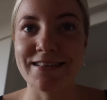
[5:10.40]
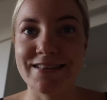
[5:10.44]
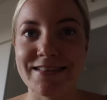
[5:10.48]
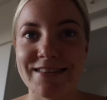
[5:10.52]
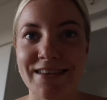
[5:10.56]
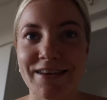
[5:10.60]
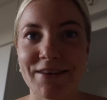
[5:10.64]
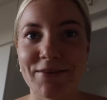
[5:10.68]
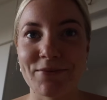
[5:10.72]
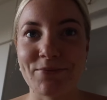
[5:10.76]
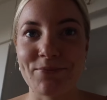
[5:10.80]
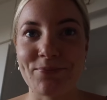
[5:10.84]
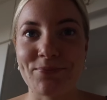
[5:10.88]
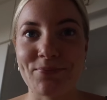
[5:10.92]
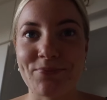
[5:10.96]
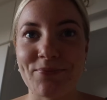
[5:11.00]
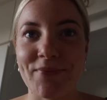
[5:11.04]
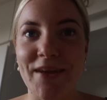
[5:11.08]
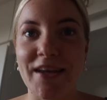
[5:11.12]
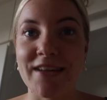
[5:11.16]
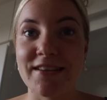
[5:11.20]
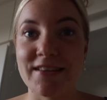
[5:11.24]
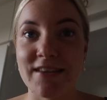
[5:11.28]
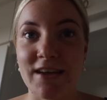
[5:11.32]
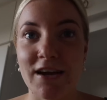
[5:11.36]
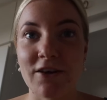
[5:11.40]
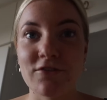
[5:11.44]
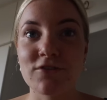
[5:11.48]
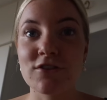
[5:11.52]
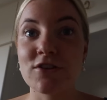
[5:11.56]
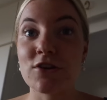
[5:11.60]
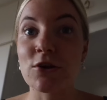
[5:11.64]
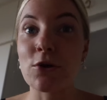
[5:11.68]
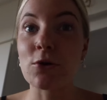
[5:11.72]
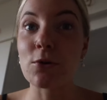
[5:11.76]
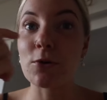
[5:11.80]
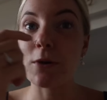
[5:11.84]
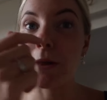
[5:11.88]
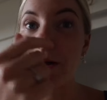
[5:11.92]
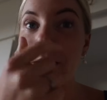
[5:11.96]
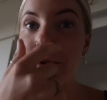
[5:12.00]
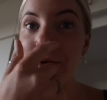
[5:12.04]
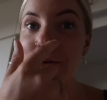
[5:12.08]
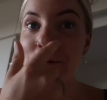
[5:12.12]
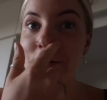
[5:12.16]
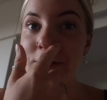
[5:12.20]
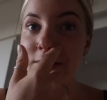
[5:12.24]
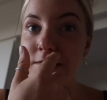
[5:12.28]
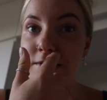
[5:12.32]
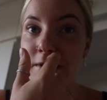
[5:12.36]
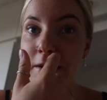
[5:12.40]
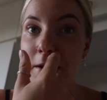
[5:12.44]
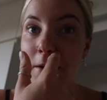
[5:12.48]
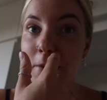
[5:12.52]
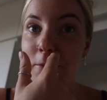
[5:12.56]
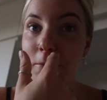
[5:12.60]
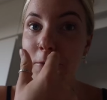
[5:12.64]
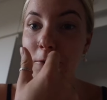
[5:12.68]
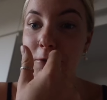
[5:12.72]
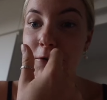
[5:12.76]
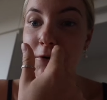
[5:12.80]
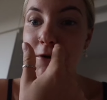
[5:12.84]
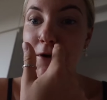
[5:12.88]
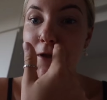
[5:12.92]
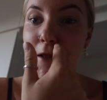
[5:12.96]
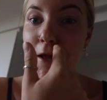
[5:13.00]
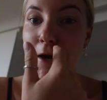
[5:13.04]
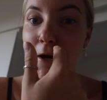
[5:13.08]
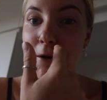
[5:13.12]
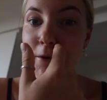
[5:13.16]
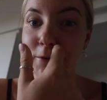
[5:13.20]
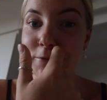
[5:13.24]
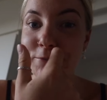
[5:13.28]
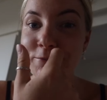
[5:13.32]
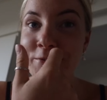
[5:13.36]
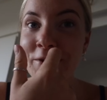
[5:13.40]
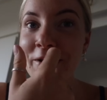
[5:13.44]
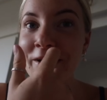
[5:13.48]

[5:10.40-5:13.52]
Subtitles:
eat it. I did have to Google how you eat it, I'm not gonna lie.